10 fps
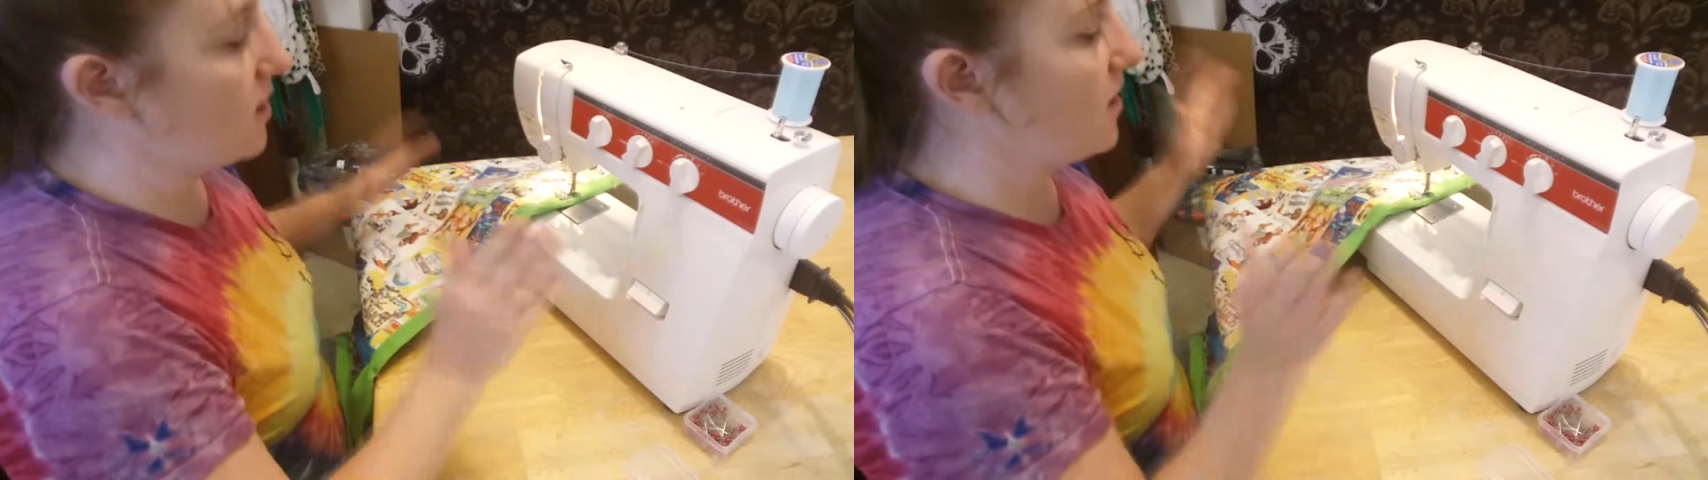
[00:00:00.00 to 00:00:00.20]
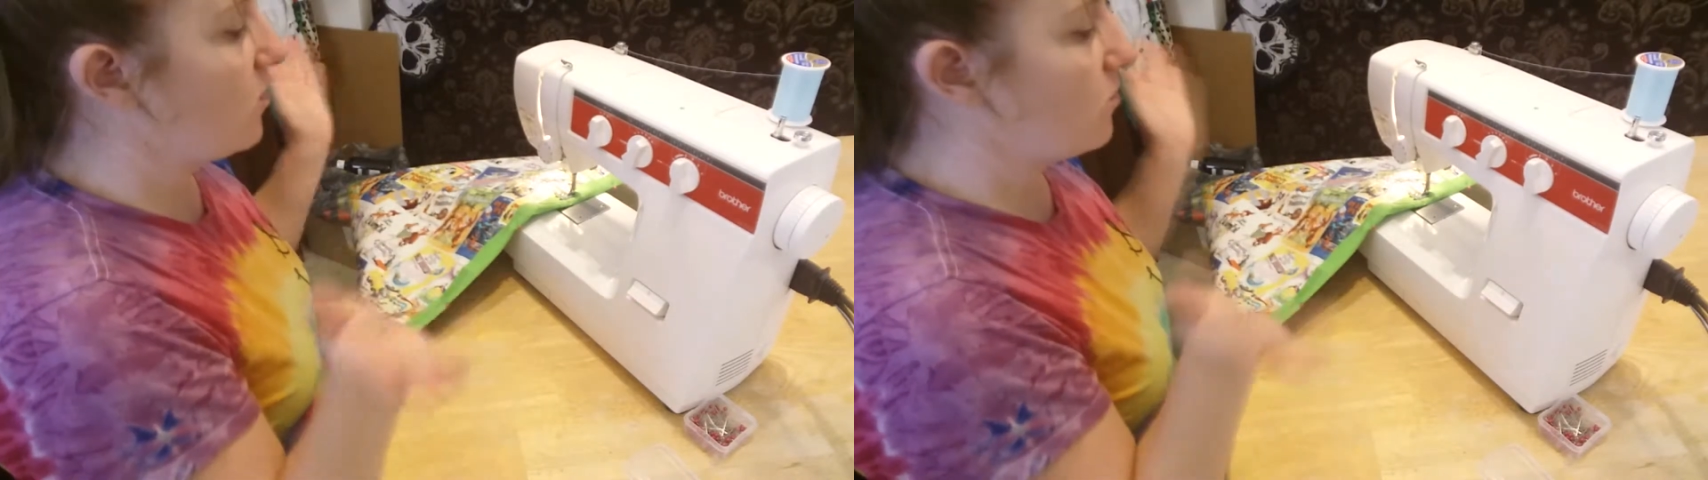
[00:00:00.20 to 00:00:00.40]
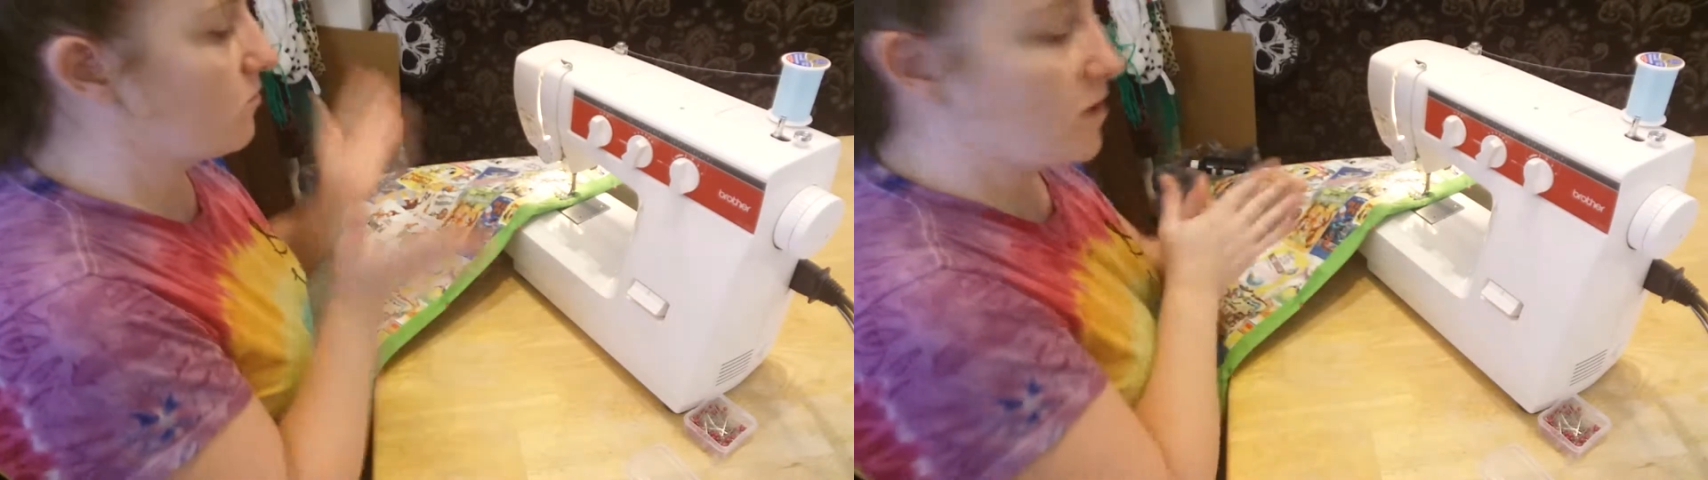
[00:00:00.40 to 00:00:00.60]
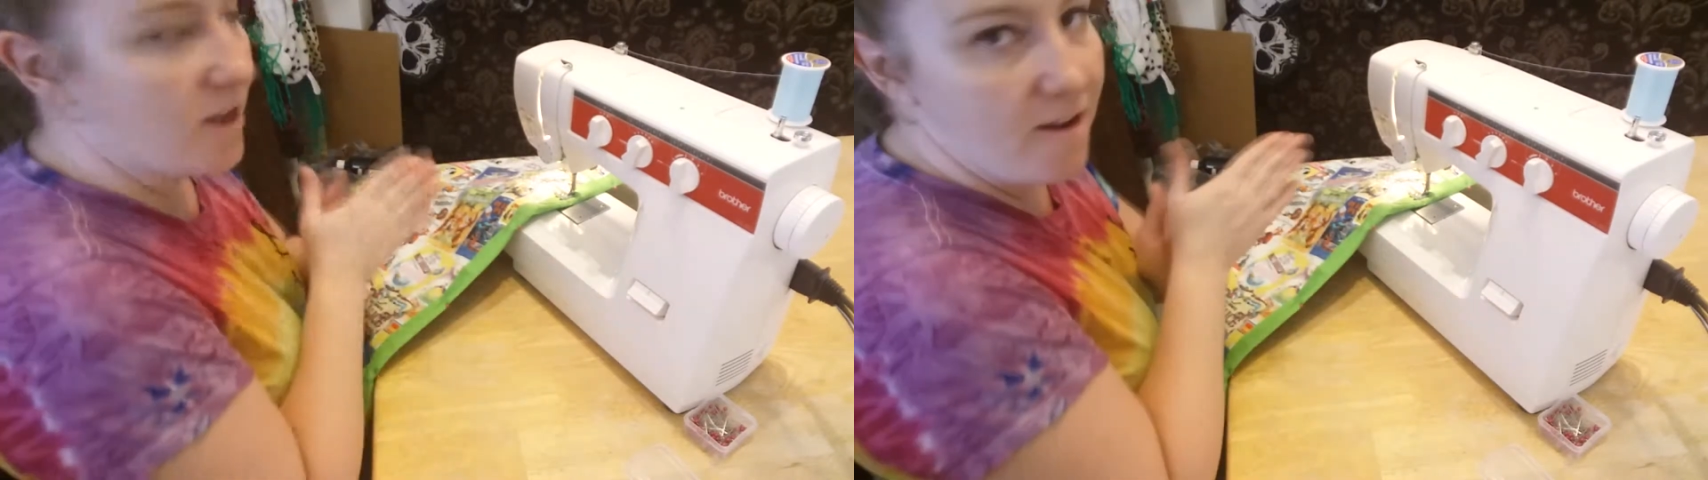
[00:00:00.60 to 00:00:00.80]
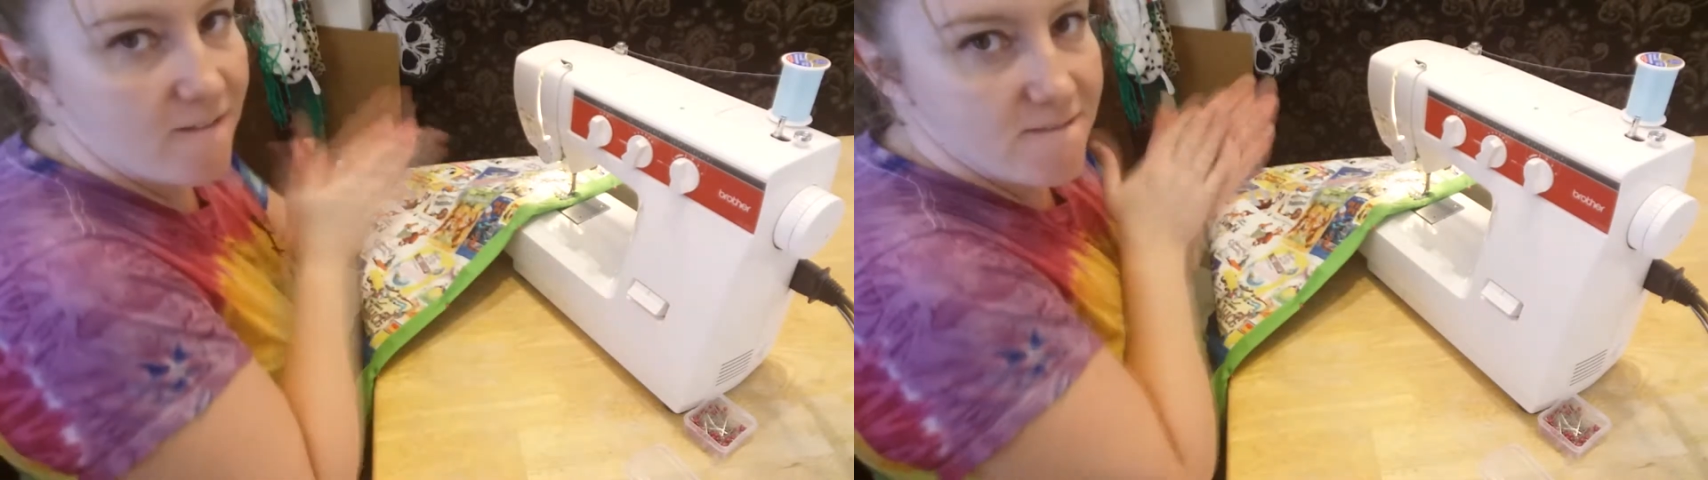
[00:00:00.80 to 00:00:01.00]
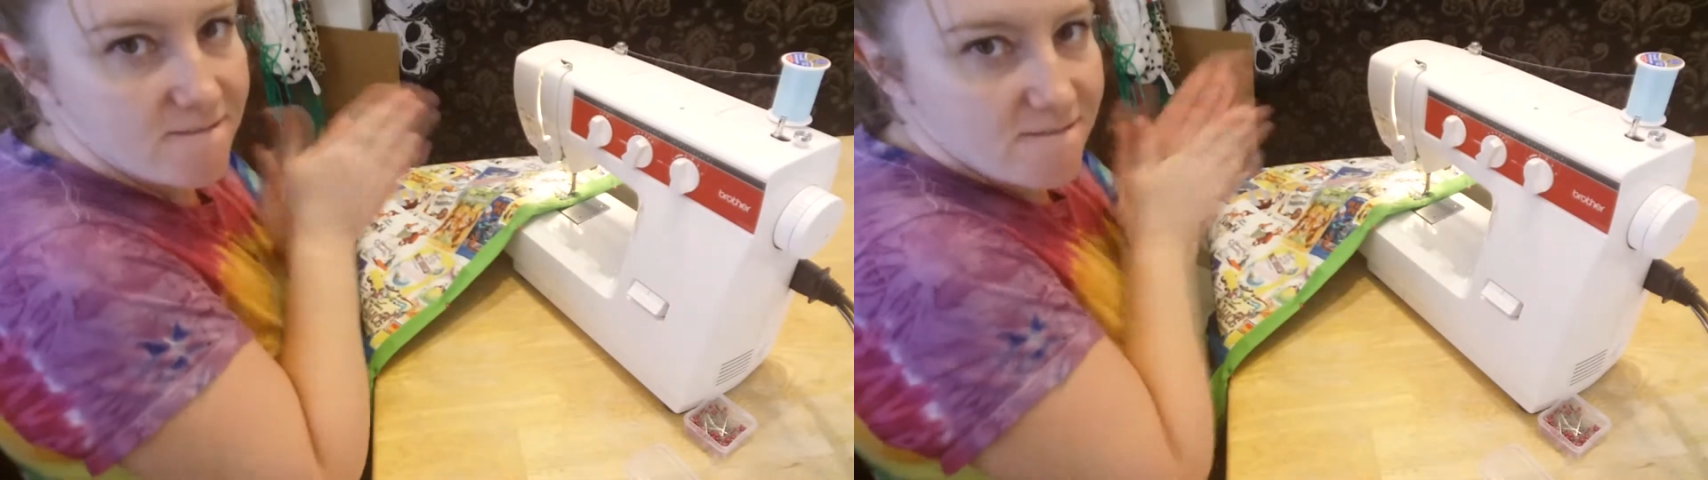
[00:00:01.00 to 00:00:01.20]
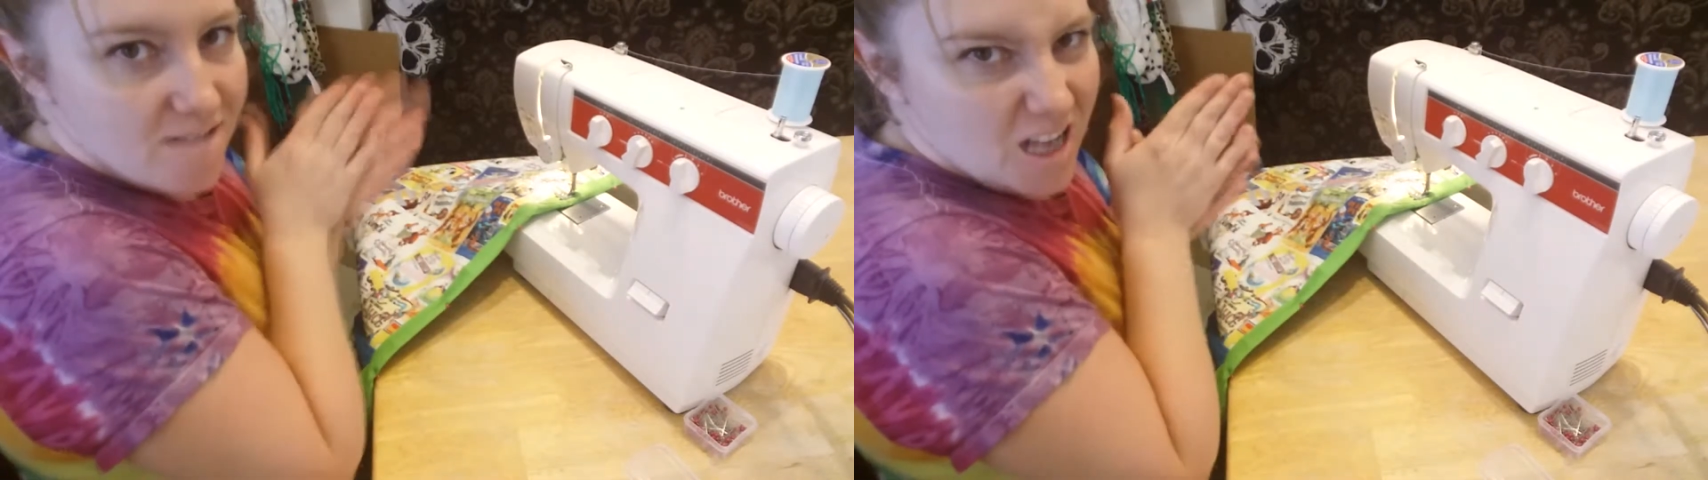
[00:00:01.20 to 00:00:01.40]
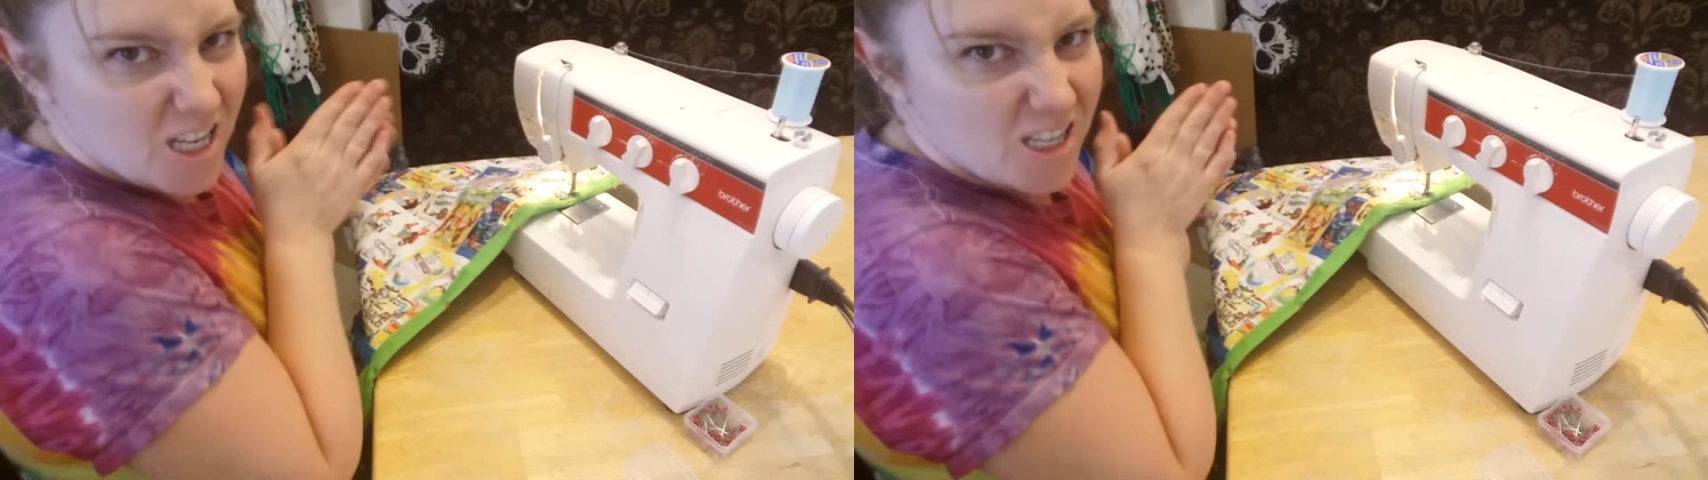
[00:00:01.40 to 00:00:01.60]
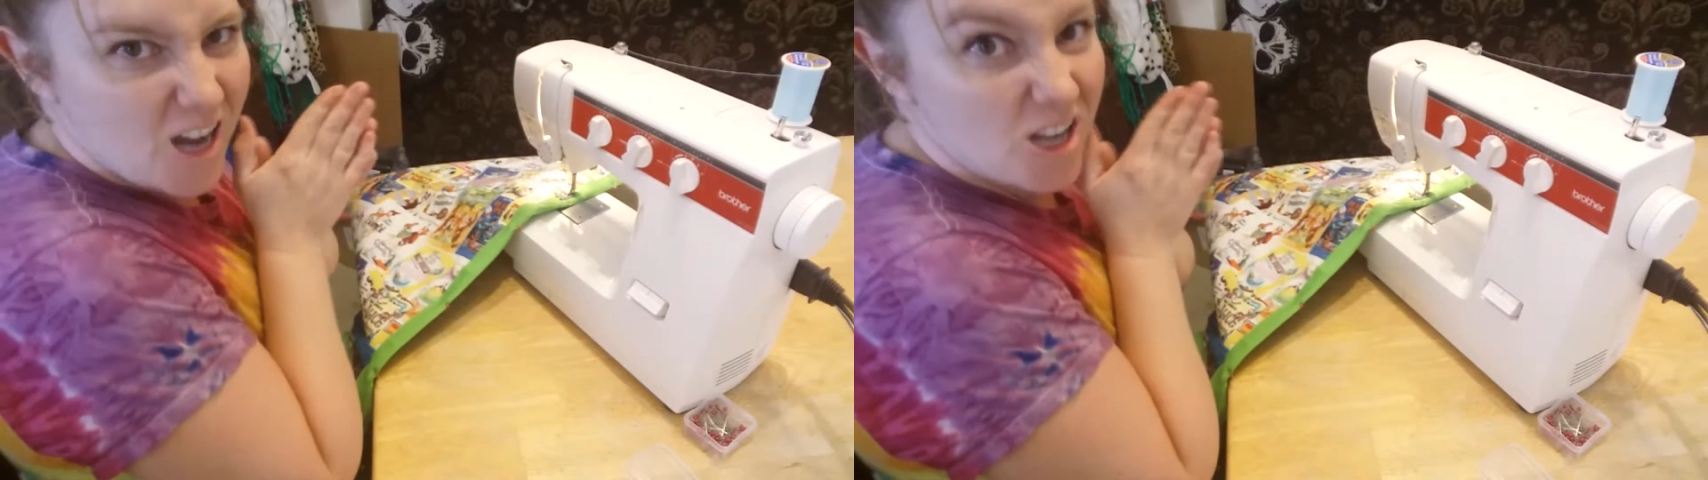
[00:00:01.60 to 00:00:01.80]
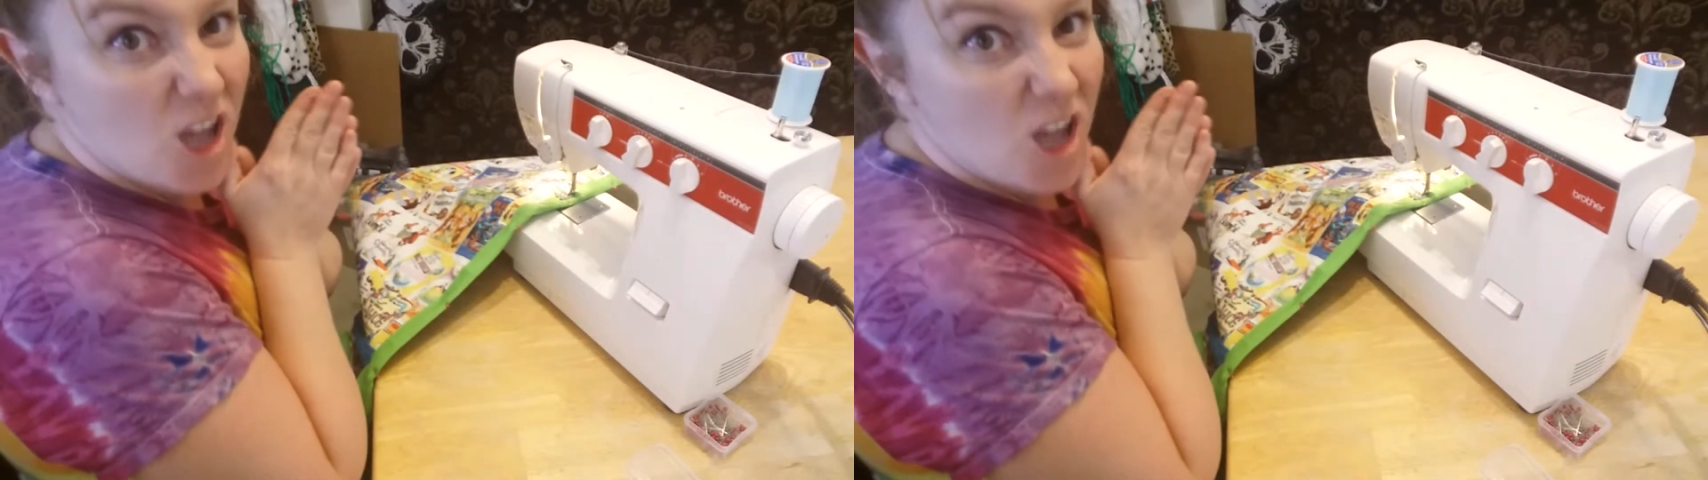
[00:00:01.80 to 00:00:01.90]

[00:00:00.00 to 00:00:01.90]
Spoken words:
and now we're ready to start